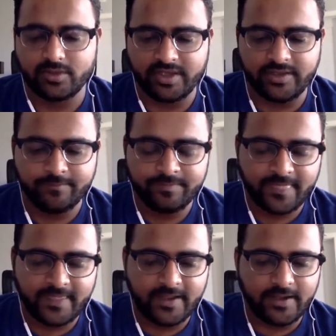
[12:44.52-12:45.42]
okay?
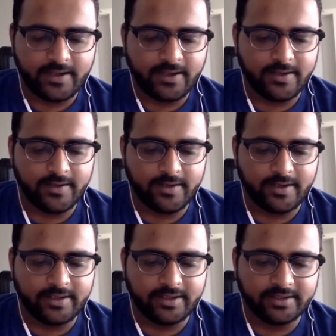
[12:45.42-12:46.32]

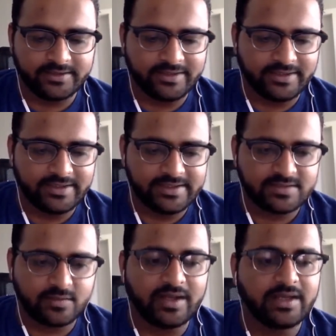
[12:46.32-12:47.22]
Another thing
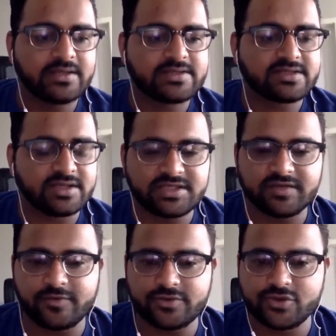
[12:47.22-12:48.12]
is, while
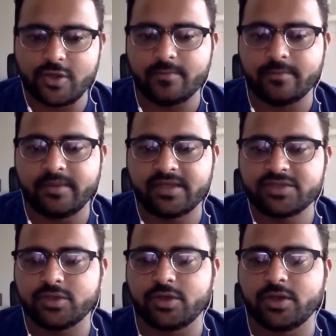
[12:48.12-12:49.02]
searching for job, make
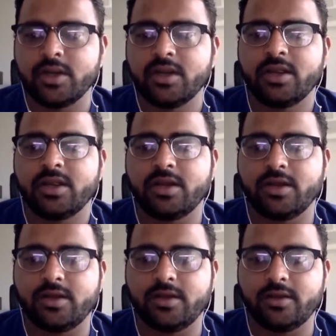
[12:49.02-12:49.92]
sure
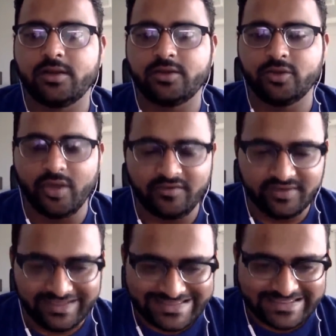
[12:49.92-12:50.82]
you have
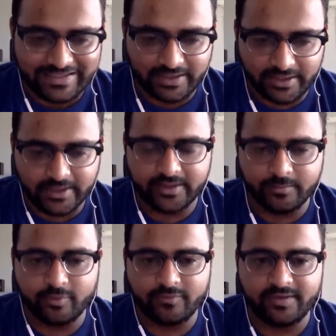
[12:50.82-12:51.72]
a decent
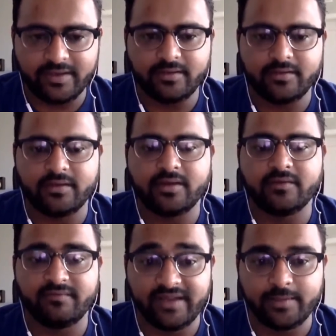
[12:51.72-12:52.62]
LinkedIn profile,
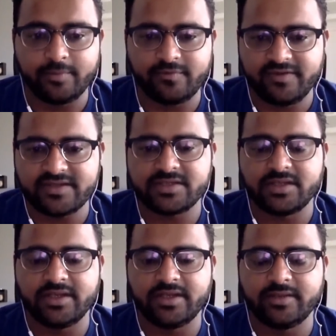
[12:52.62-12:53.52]
a very professional
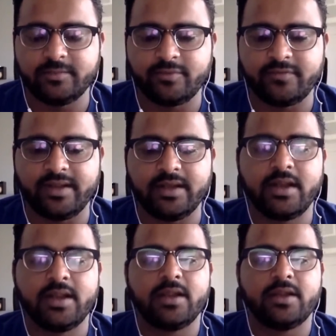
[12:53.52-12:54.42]
LinkedIn profile.
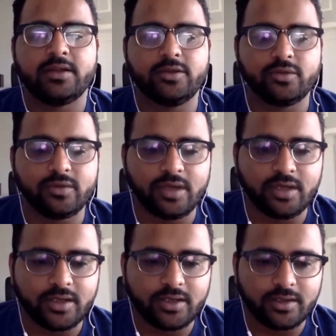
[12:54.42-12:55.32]
You
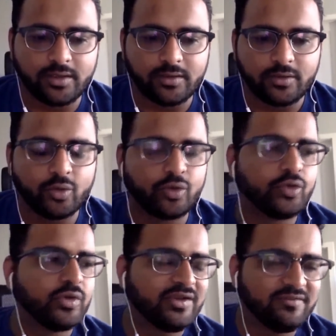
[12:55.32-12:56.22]
go
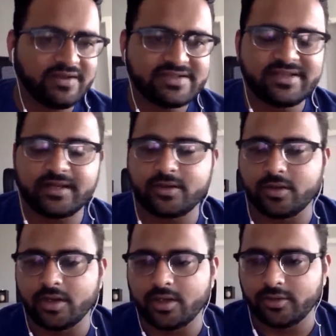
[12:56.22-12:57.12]
to events that
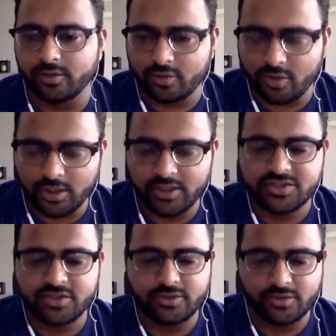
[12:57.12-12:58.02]
your
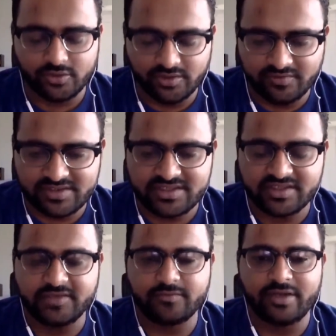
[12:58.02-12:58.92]
college or your
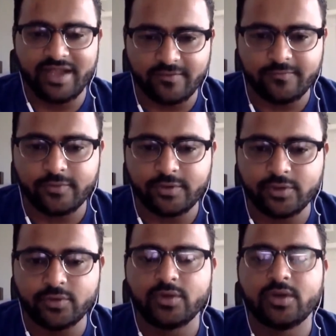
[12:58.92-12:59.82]
university would have for
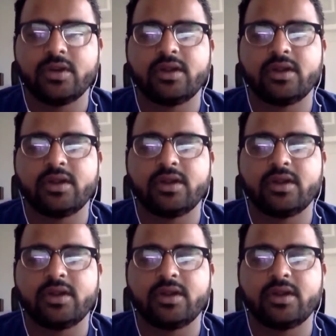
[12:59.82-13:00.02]
you,